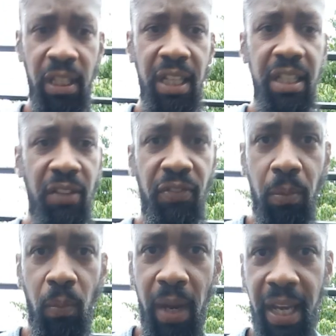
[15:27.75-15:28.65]
their
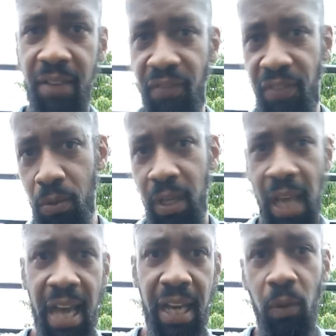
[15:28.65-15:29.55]
different way of
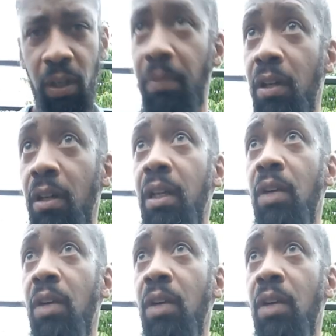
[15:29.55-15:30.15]
viewing how they want to look